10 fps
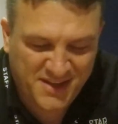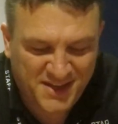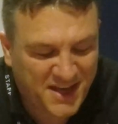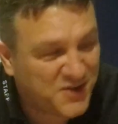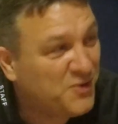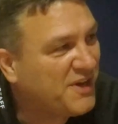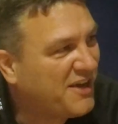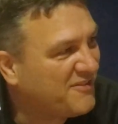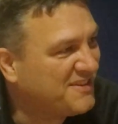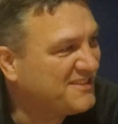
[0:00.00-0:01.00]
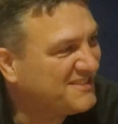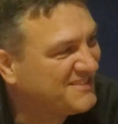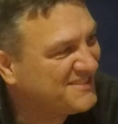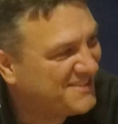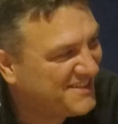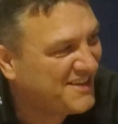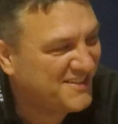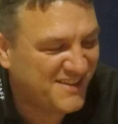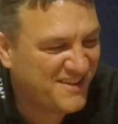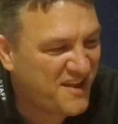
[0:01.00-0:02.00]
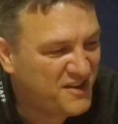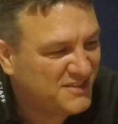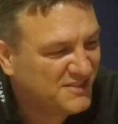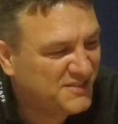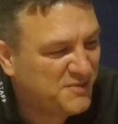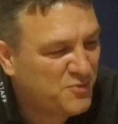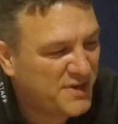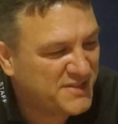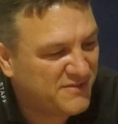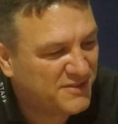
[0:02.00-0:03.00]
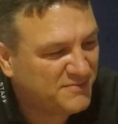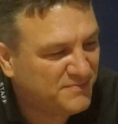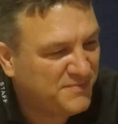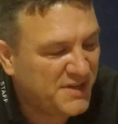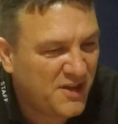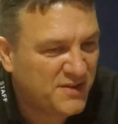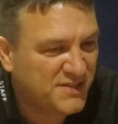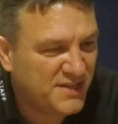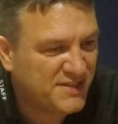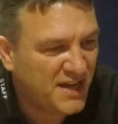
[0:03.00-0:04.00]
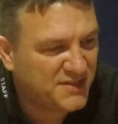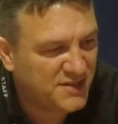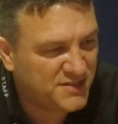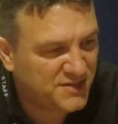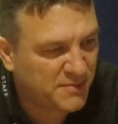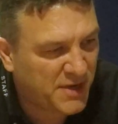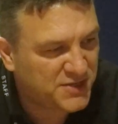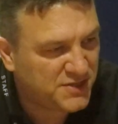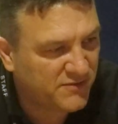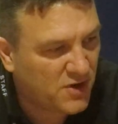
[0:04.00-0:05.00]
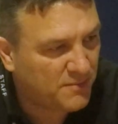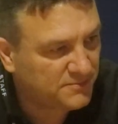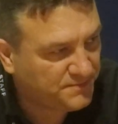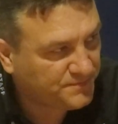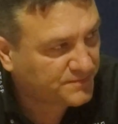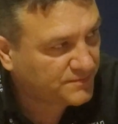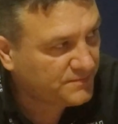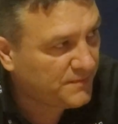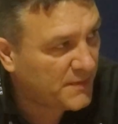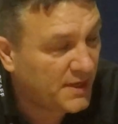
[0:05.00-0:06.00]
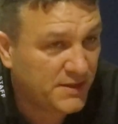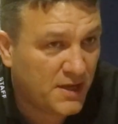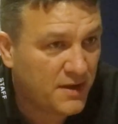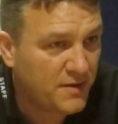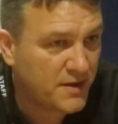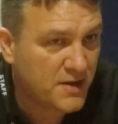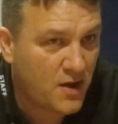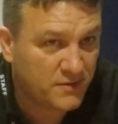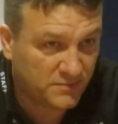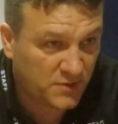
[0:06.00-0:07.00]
can get caught out, yeah, it's impressive. But no, it's nice. It's just the passion they've got. Okay. And